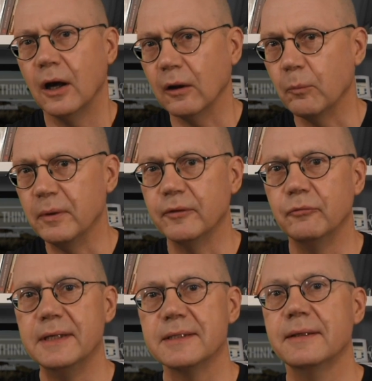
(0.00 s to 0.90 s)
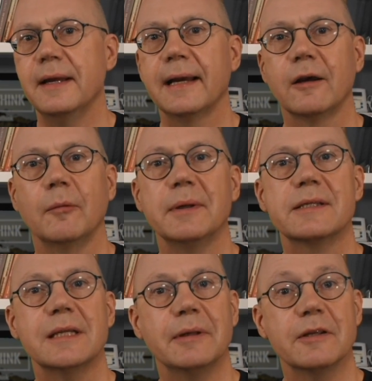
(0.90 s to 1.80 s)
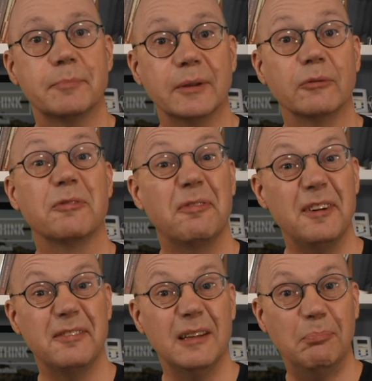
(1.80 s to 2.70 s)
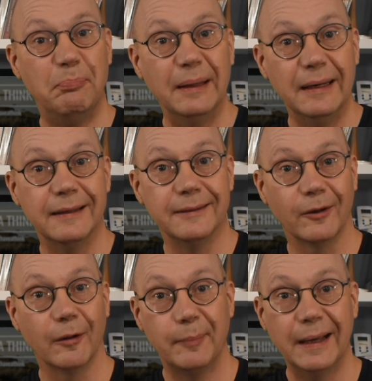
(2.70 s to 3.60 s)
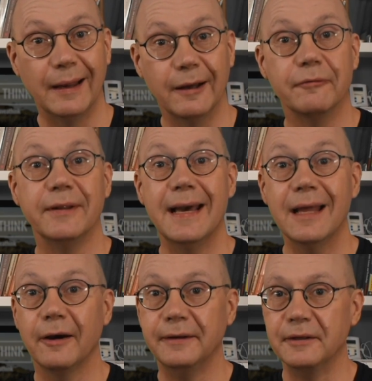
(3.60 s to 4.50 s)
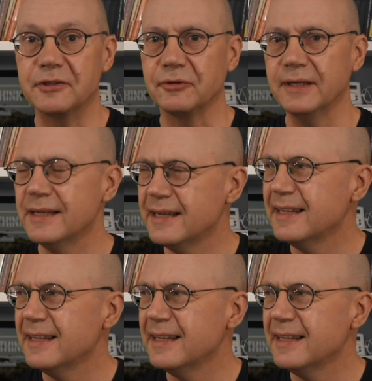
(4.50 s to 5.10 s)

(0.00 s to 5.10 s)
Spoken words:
along with the recent economic stimulus bill's $50 billion bailout of the airline industry,